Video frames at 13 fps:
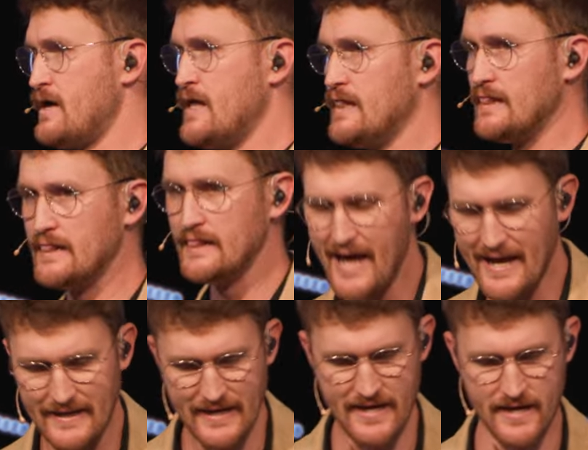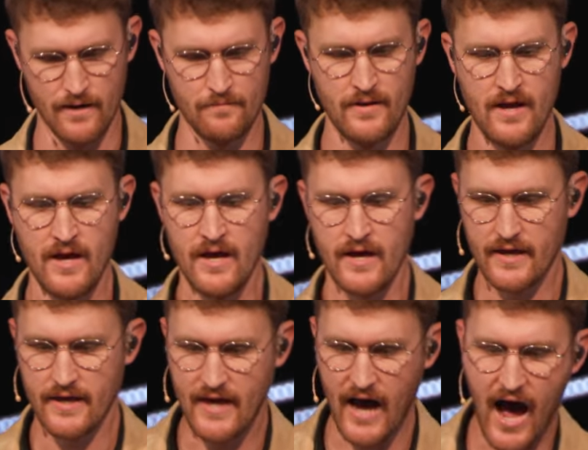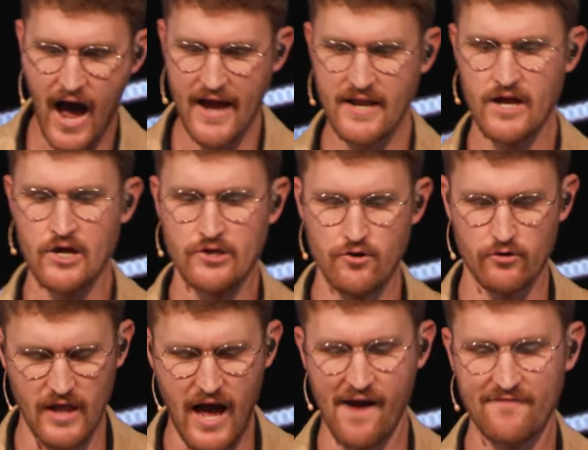Let him guide your life.